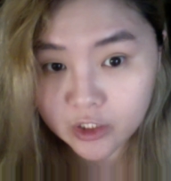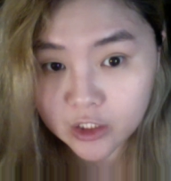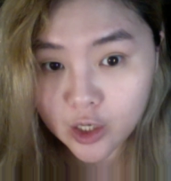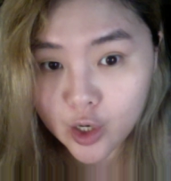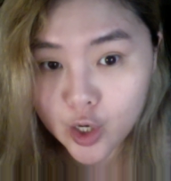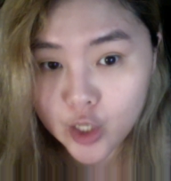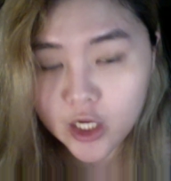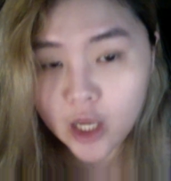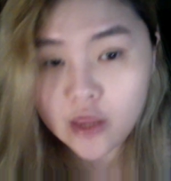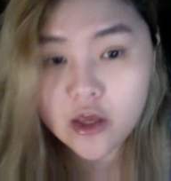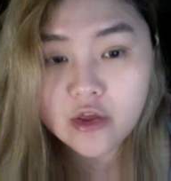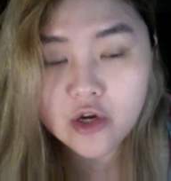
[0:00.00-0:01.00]
card,
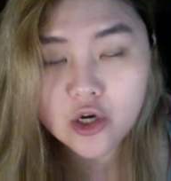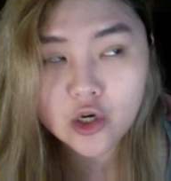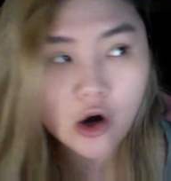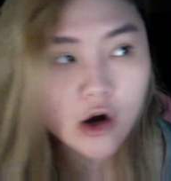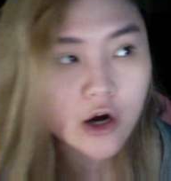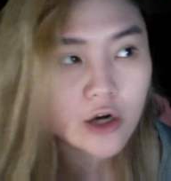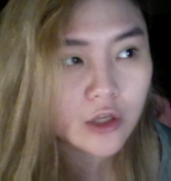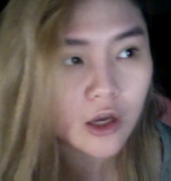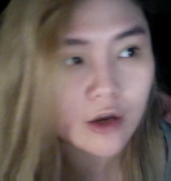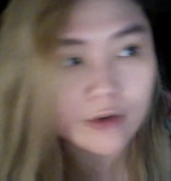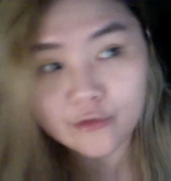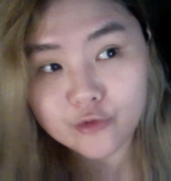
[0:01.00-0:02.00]
another card
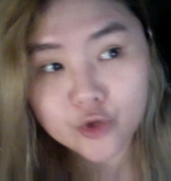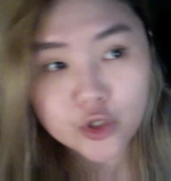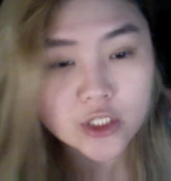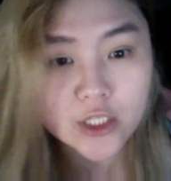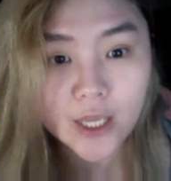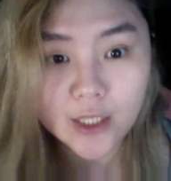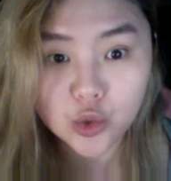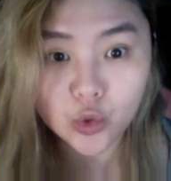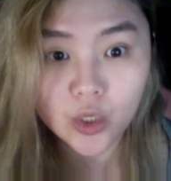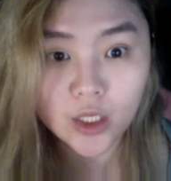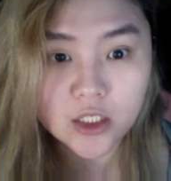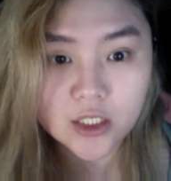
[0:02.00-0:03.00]
of first
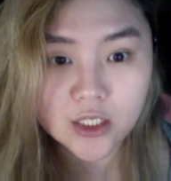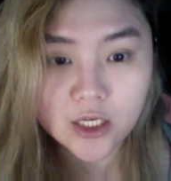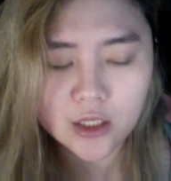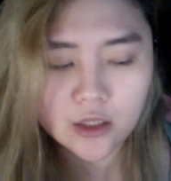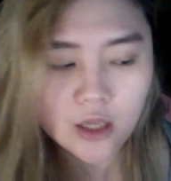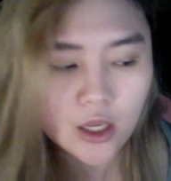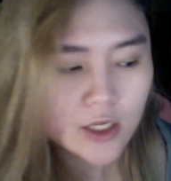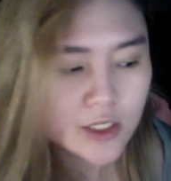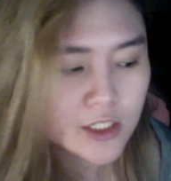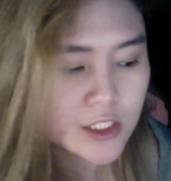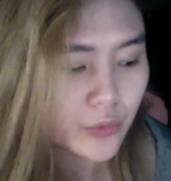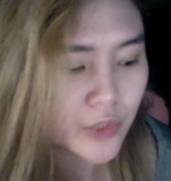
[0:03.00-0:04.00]
education,
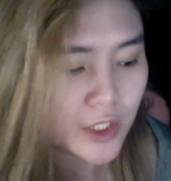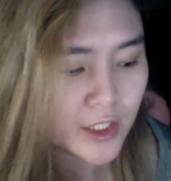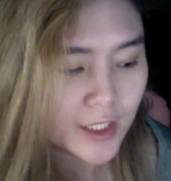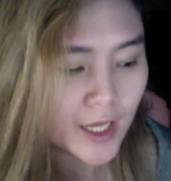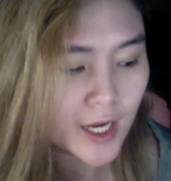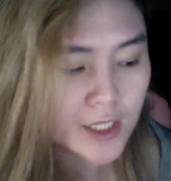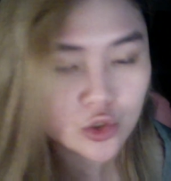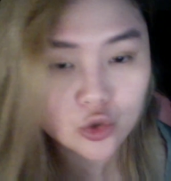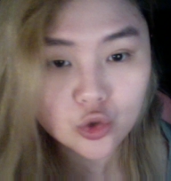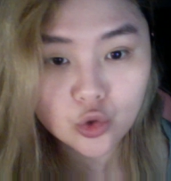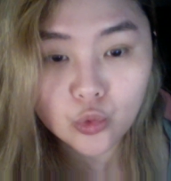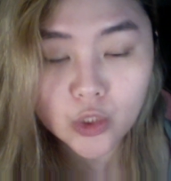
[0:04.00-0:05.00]
something that has to
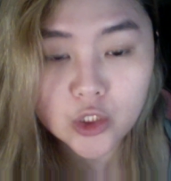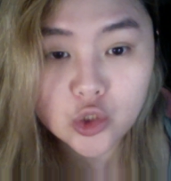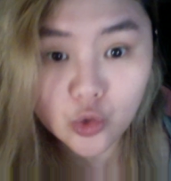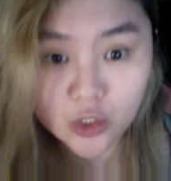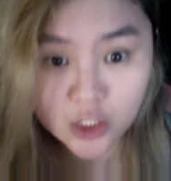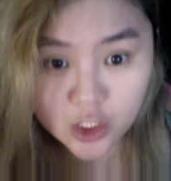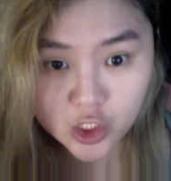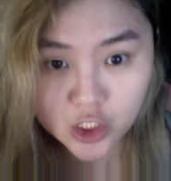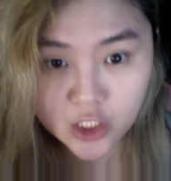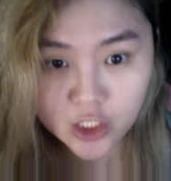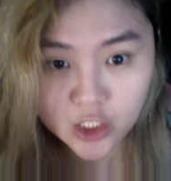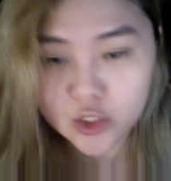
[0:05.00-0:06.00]
do with
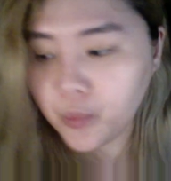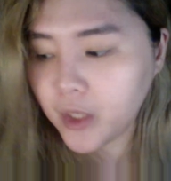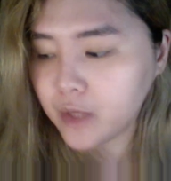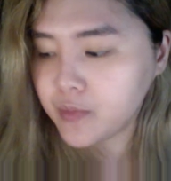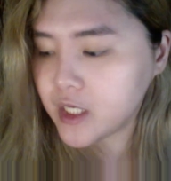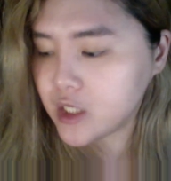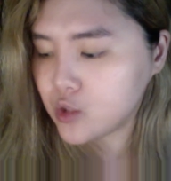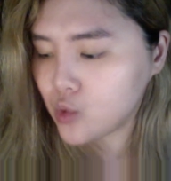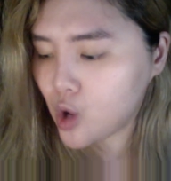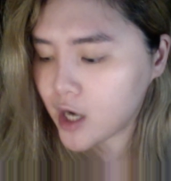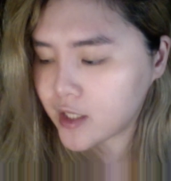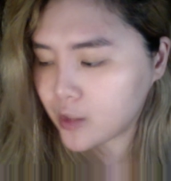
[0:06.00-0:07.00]
tradition. So maybe
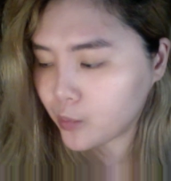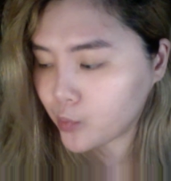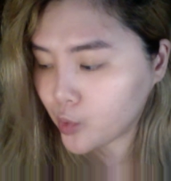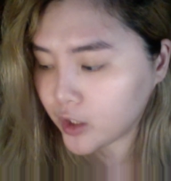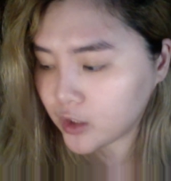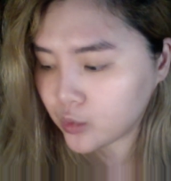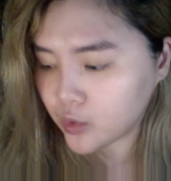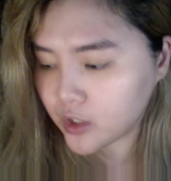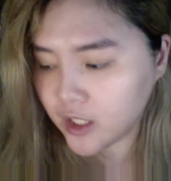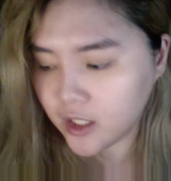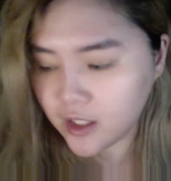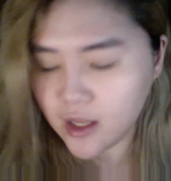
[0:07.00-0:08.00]
you are at the point
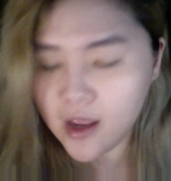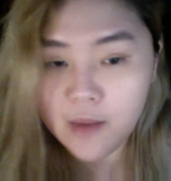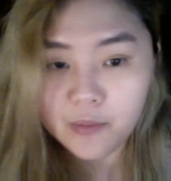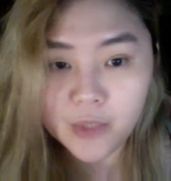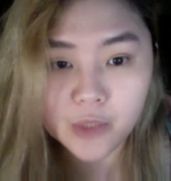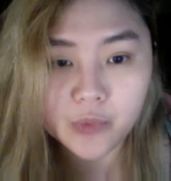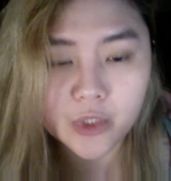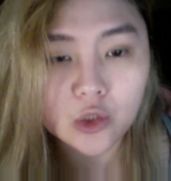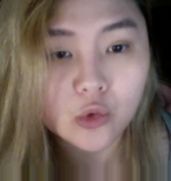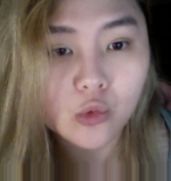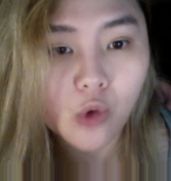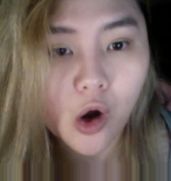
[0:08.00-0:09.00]
wherein maybe
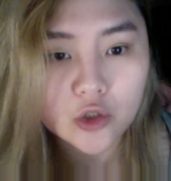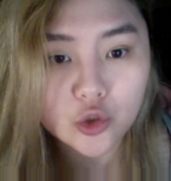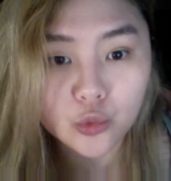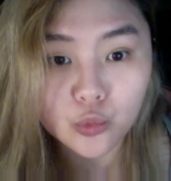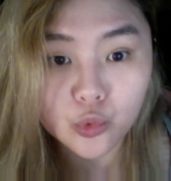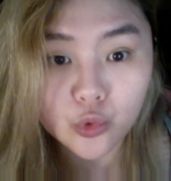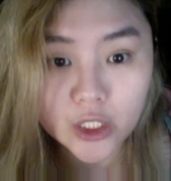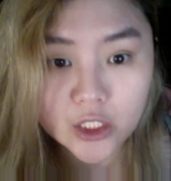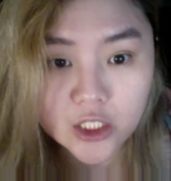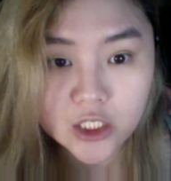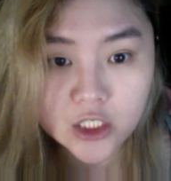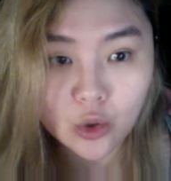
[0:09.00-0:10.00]
you want to
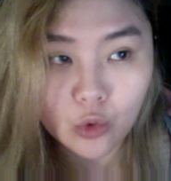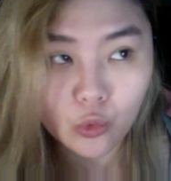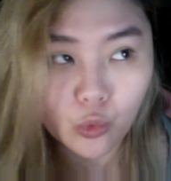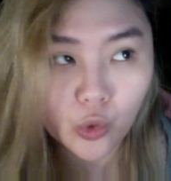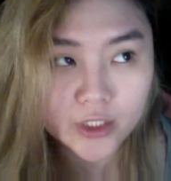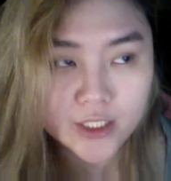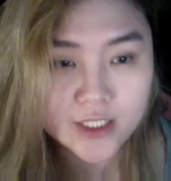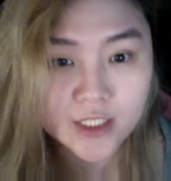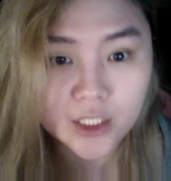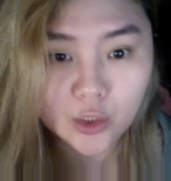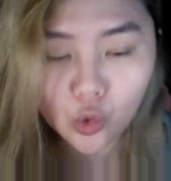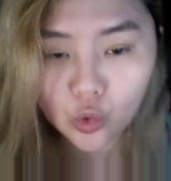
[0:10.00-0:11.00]
breach what is
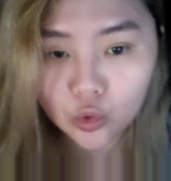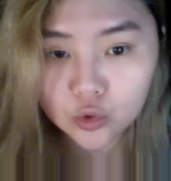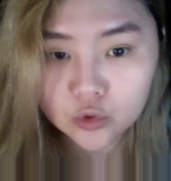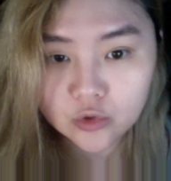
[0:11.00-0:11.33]
the old